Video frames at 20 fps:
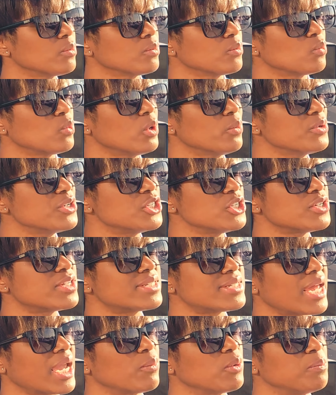what would you
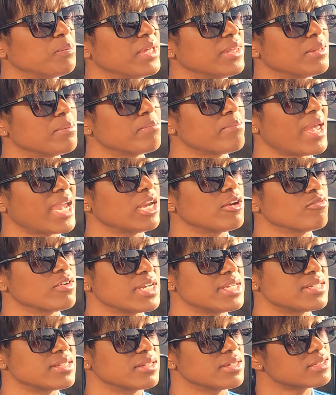say would be the main
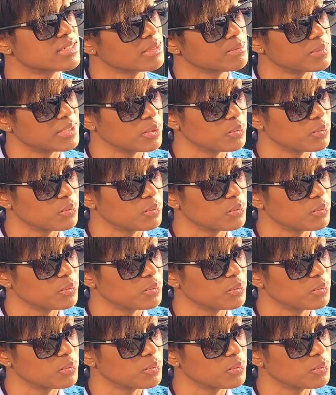reason that somebody